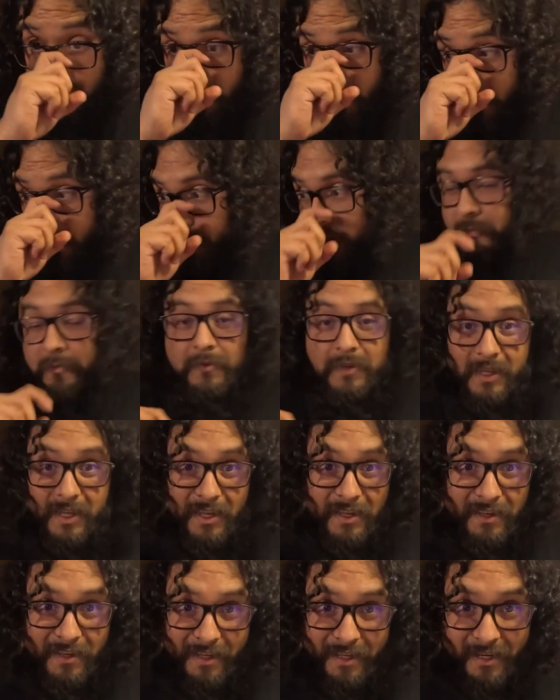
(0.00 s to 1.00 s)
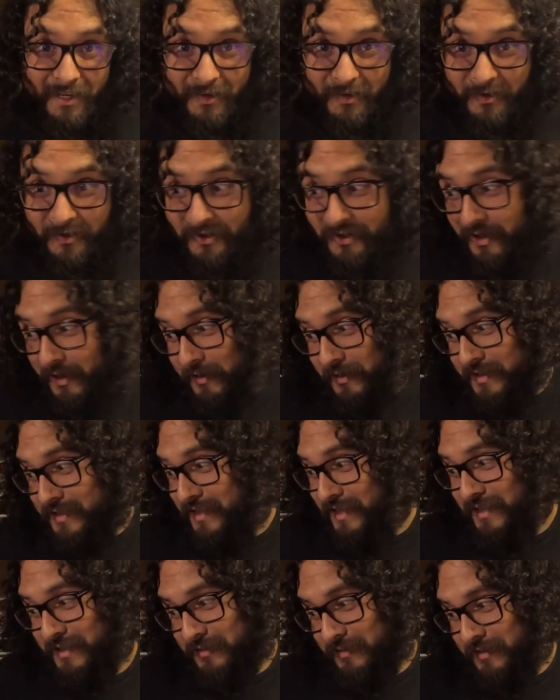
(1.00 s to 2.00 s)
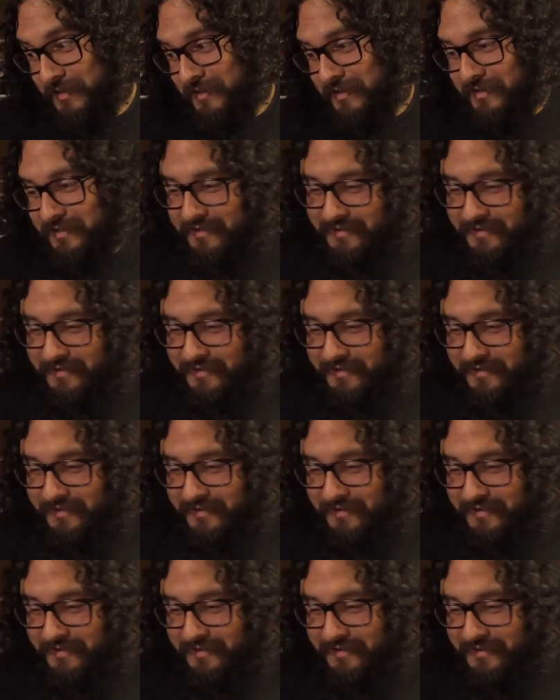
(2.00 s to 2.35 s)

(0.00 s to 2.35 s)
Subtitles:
Oh yeah, and I know you noticed this one.